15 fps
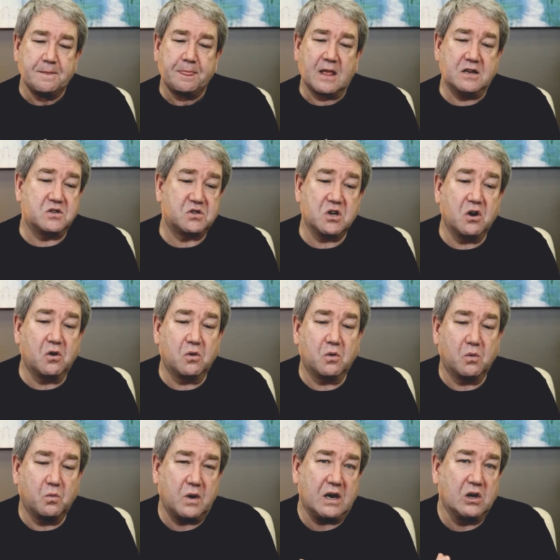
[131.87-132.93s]
And so
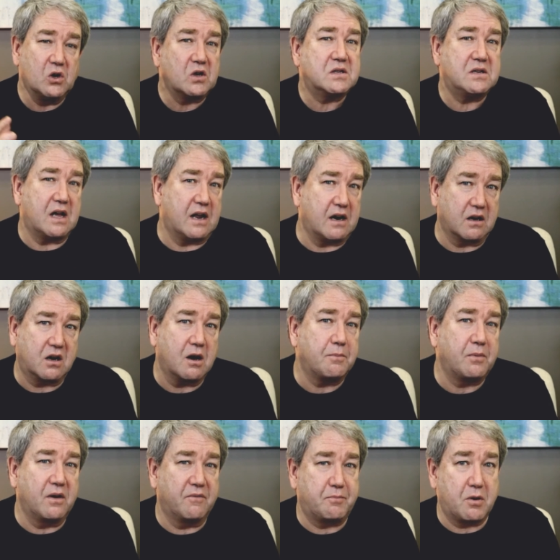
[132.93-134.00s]
we looked at a
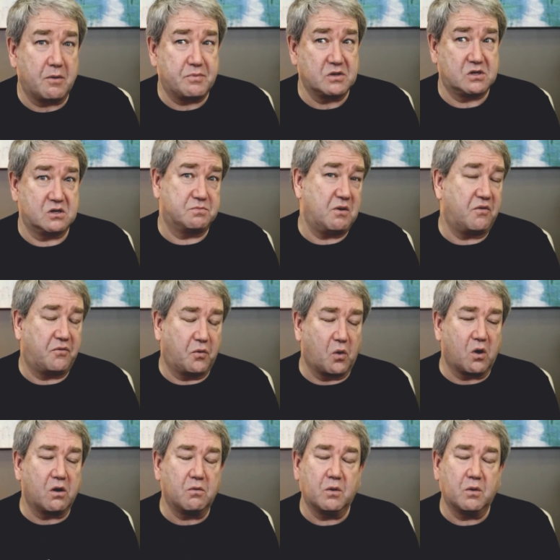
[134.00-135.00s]
couple of purposes before.